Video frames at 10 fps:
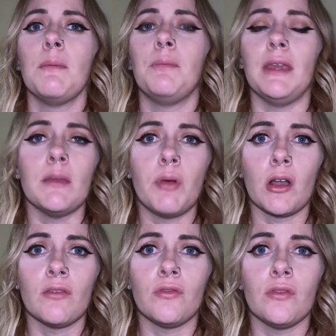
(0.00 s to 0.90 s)
Being
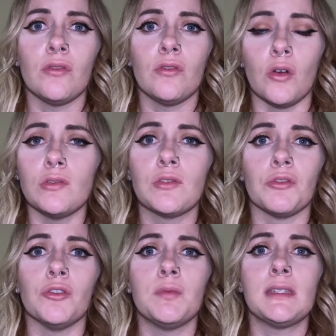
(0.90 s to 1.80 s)
part of those
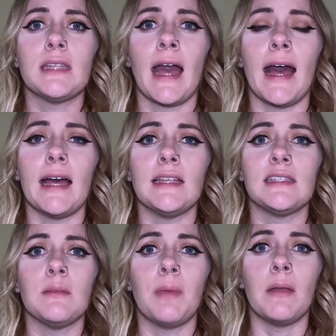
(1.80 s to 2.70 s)
groups
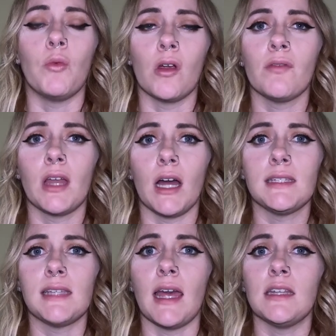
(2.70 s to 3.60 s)
has been more of a
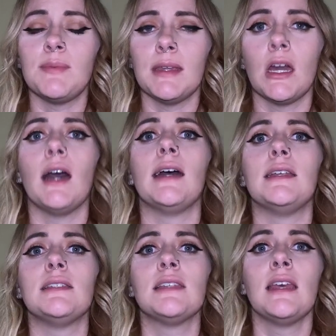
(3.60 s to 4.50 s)
godsend
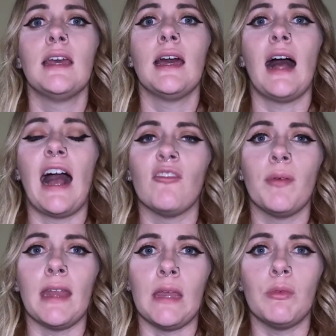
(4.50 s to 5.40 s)
because I've
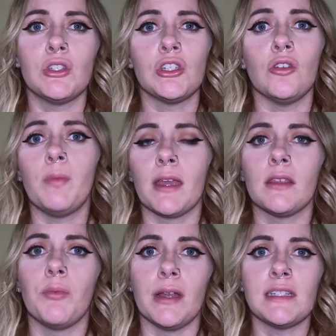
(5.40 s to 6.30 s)
been able to pick
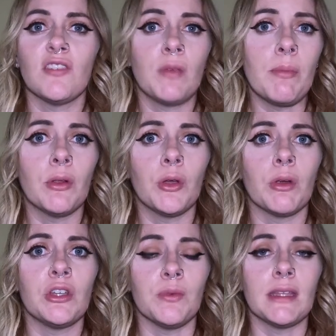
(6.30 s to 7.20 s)
the brains of people who
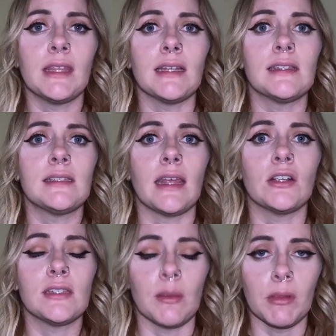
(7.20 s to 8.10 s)
are doing things that
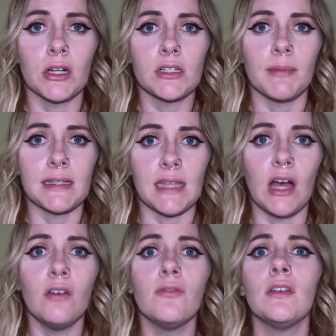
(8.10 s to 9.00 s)
are similar to
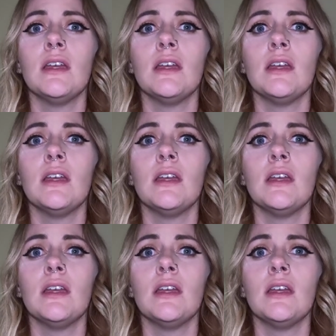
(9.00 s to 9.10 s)
myself